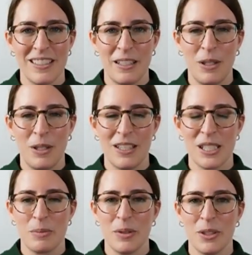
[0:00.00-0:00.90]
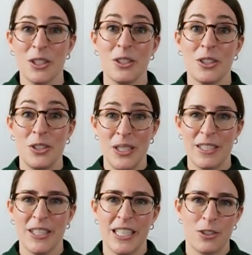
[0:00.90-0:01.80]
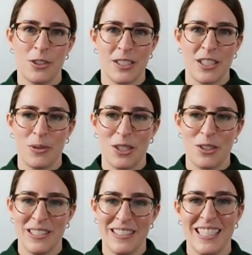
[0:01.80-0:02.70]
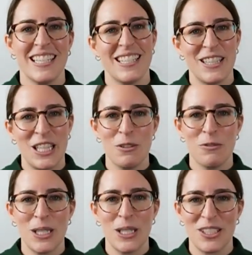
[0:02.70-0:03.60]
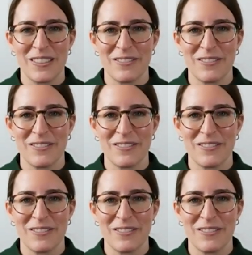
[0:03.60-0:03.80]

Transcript: and we can explore your unique financial situation. Thank you for watching.